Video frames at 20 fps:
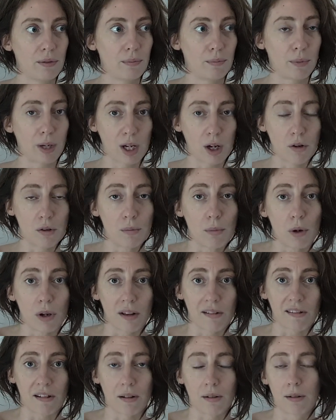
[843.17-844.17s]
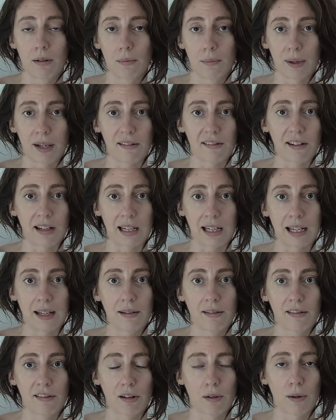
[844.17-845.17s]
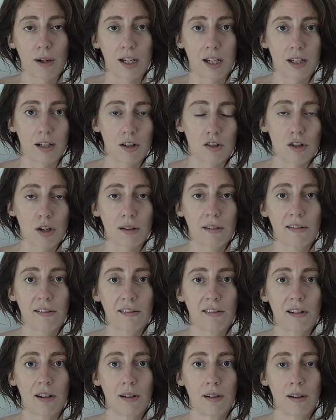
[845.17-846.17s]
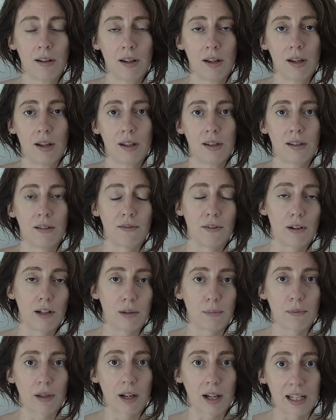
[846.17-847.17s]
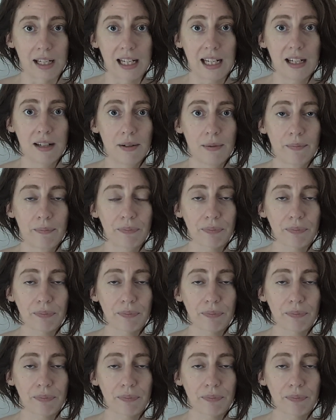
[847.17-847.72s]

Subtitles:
my own monitor, basically, so I can adjust the volume that I need